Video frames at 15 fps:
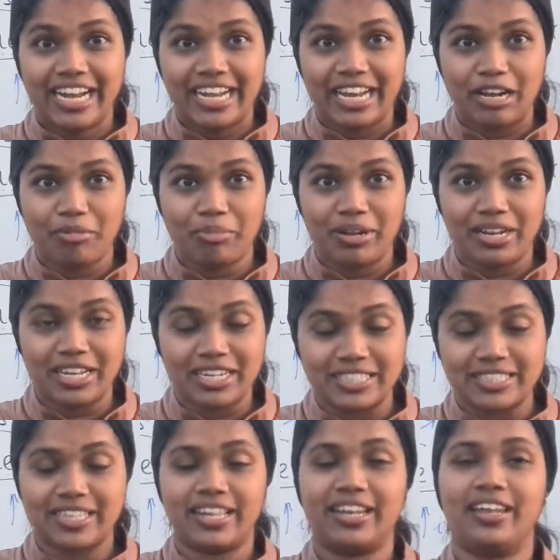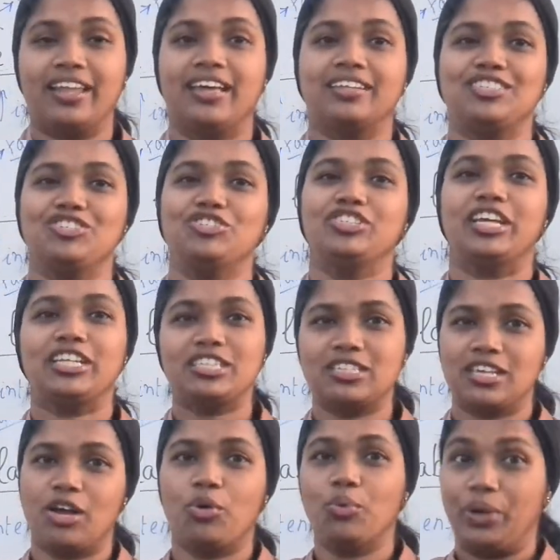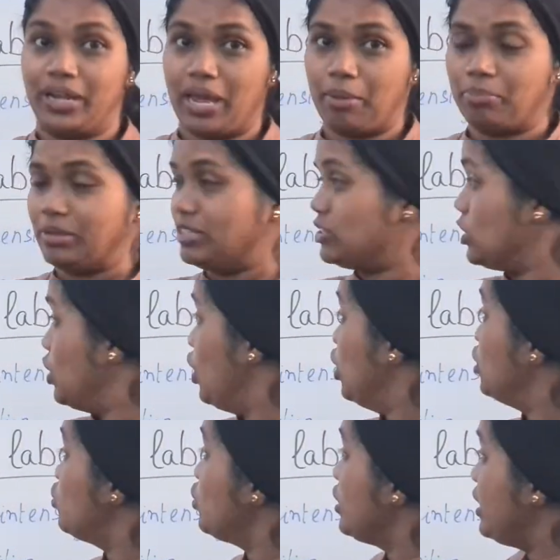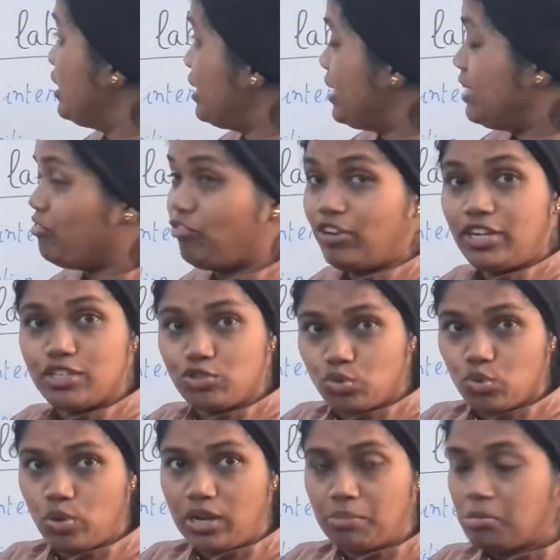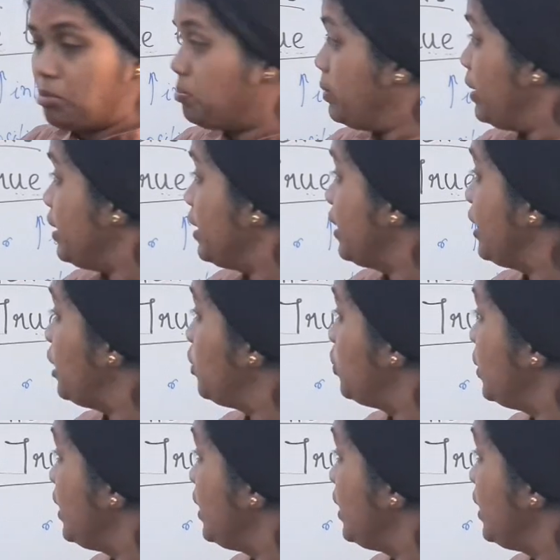10 minutes. Then so that's how it happens. So if it is true labor pain, it will